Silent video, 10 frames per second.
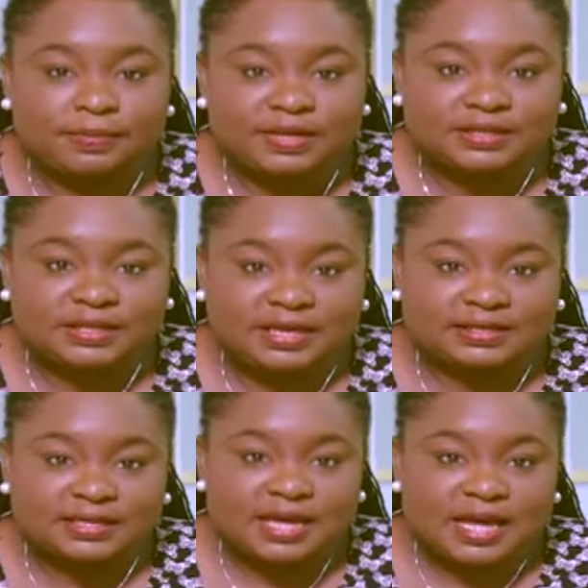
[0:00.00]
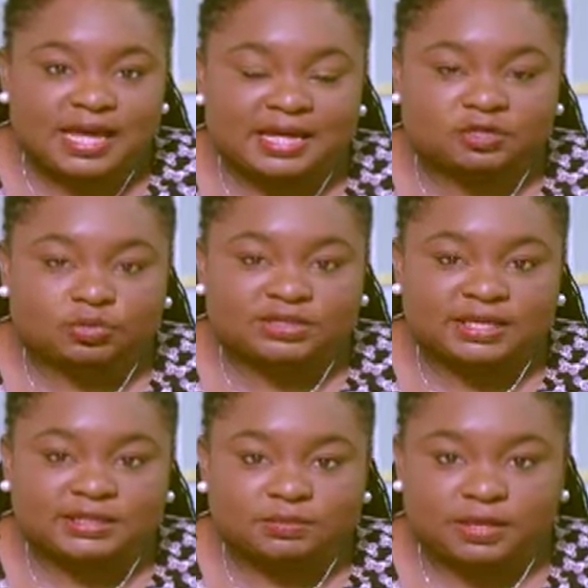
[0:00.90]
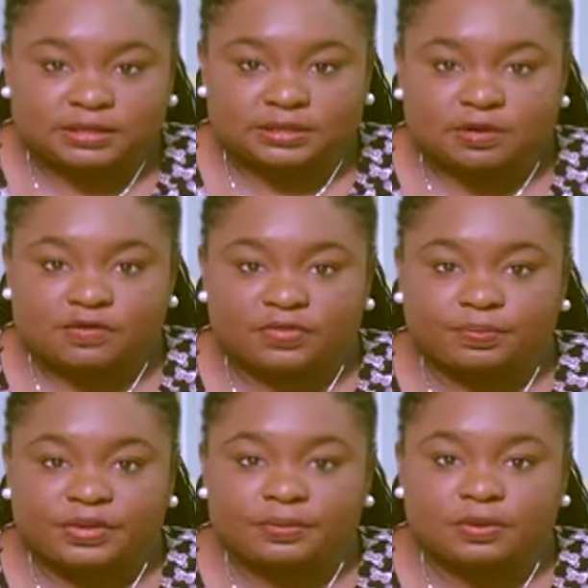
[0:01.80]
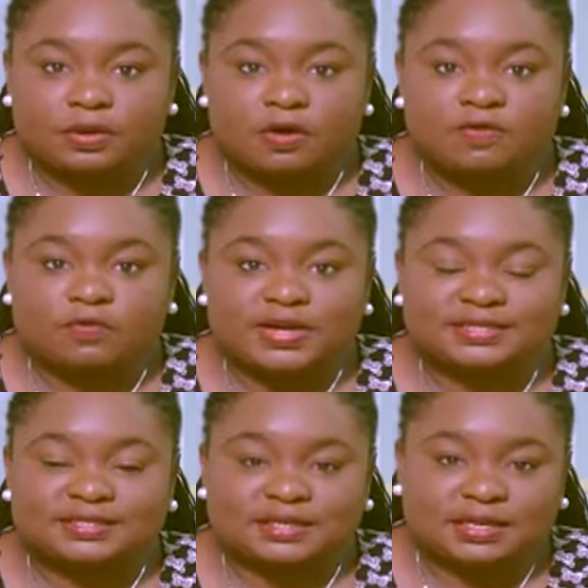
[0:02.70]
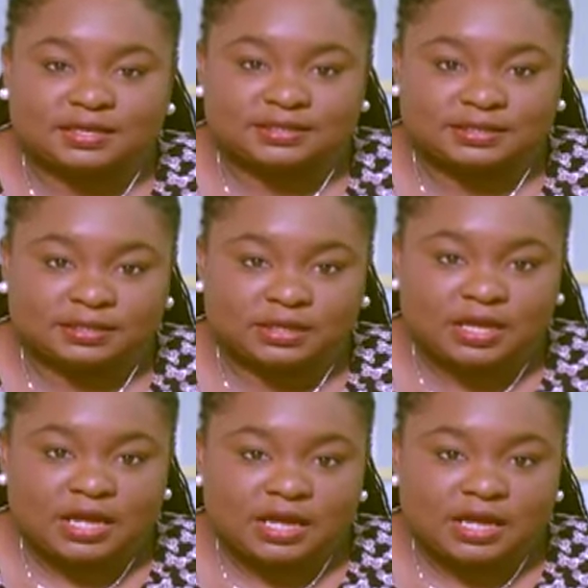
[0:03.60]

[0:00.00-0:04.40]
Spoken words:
bitterness and resentment of the people of West Kingston.